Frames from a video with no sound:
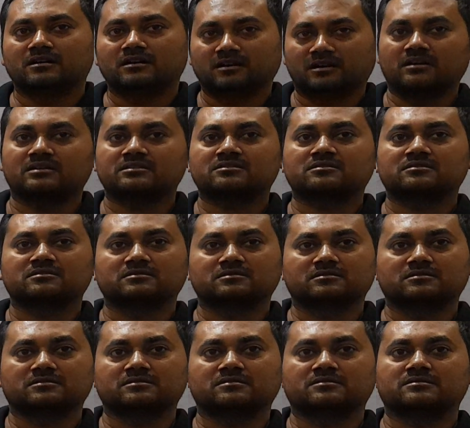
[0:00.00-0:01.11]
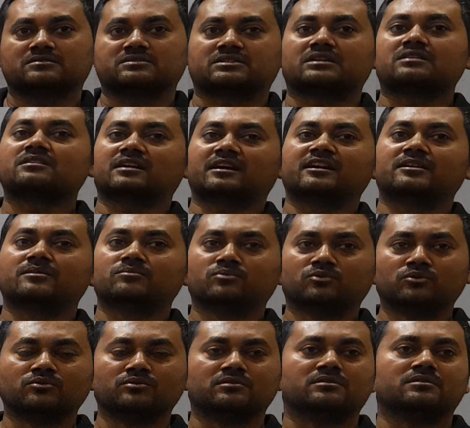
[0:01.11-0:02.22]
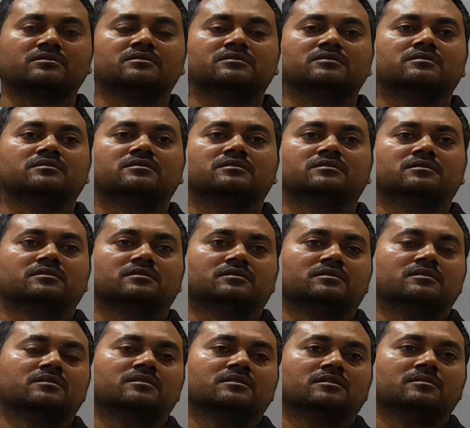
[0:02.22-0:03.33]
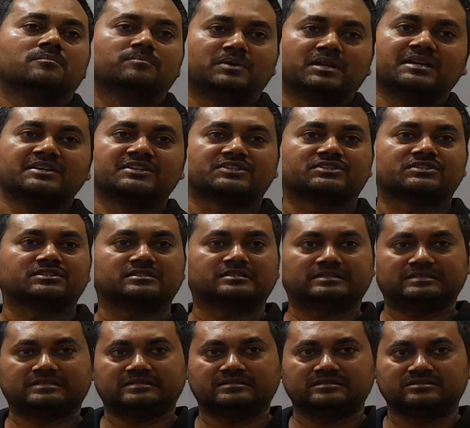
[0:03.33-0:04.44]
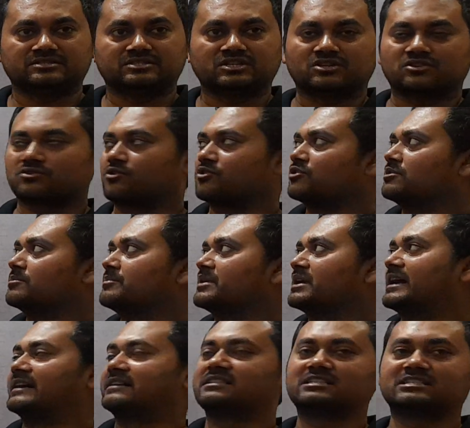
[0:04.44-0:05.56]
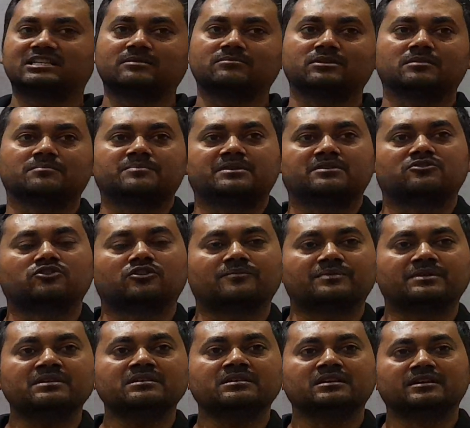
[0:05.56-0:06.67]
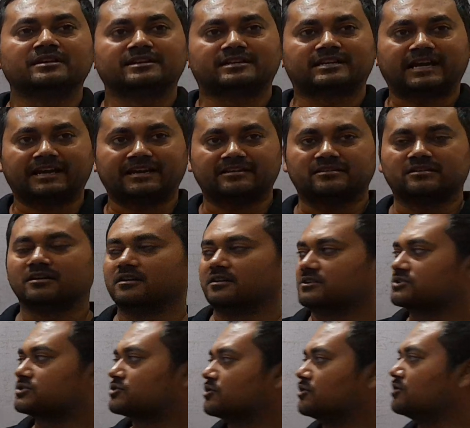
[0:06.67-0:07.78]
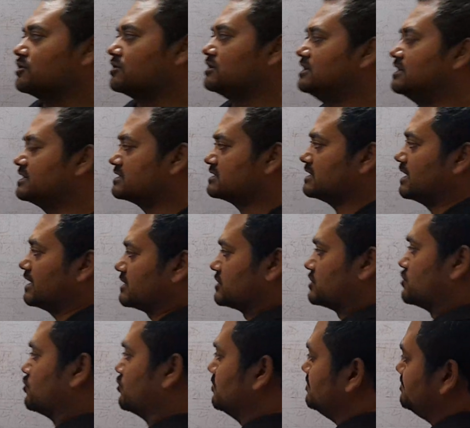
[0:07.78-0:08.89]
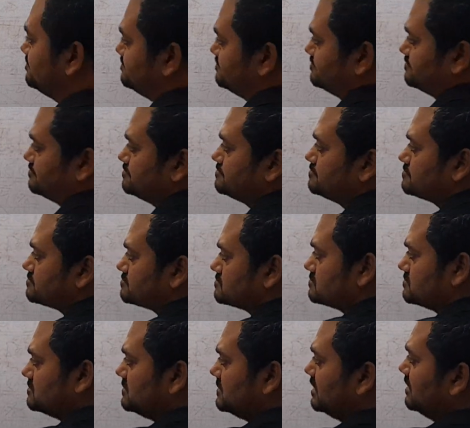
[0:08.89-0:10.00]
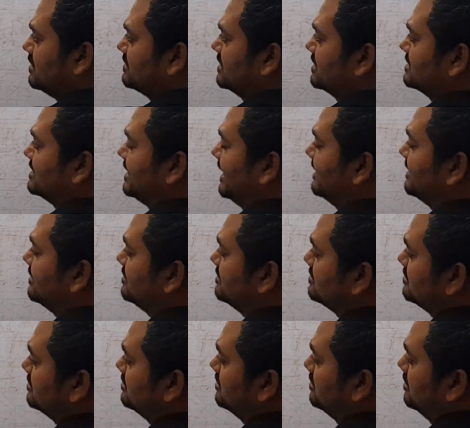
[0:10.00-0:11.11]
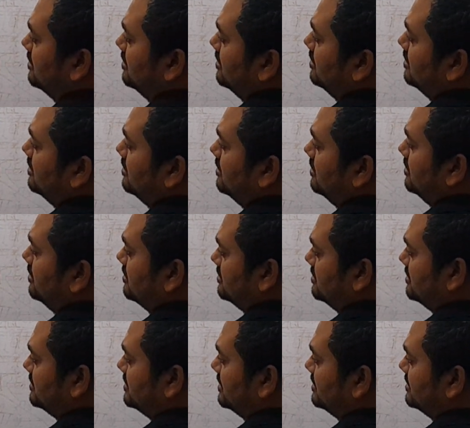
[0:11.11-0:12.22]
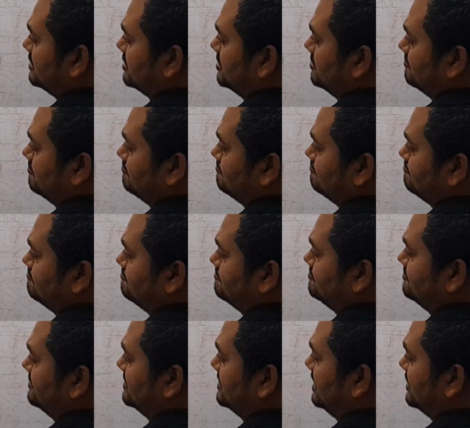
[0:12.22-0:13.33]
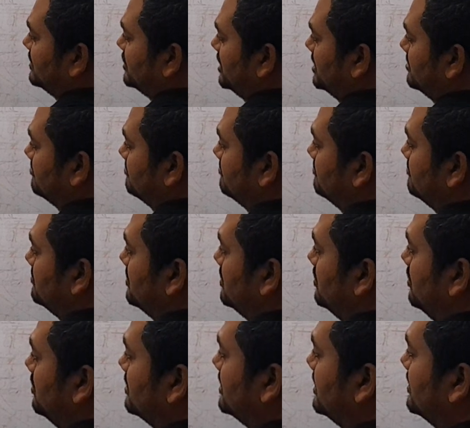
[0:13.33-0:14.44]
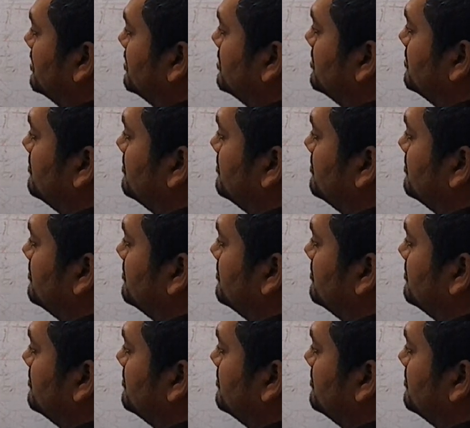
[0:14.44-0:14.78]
earth, sun, and moon plays the role behind the development of the tide. So let's assume the tide, this is the sun, all right,